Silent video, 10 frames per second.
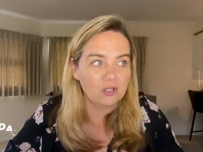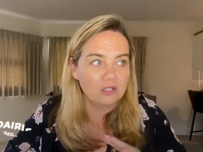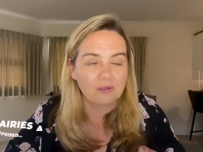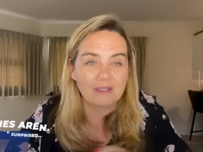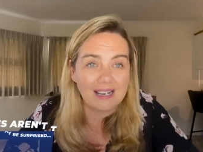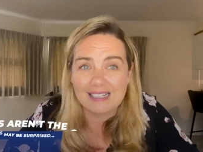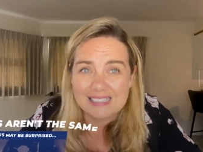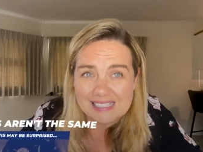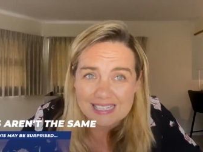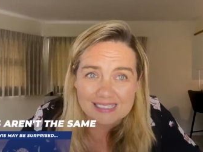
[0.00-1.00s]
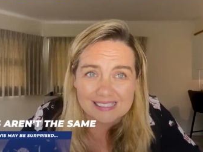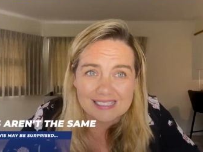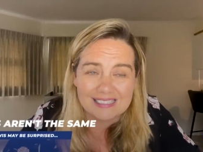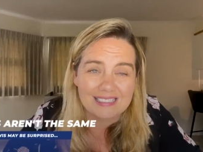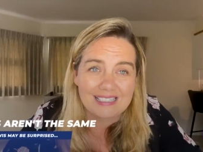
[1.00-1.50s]
do not
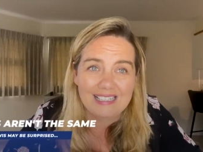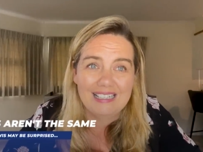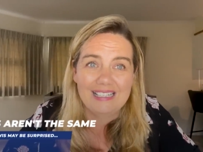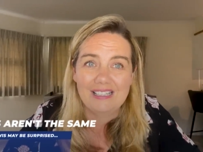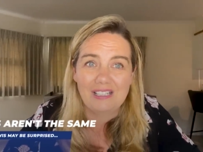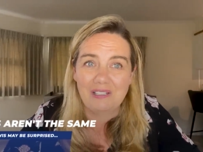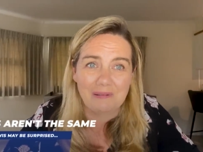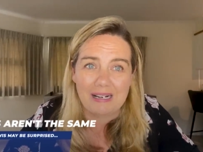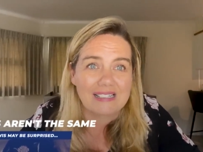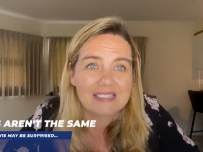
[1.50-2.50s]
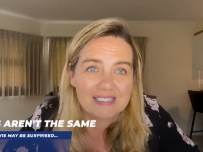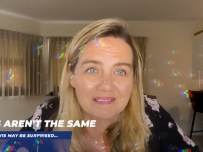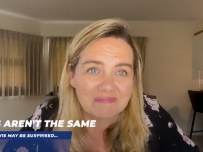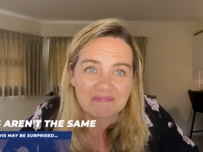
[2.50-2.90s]
exist in the US.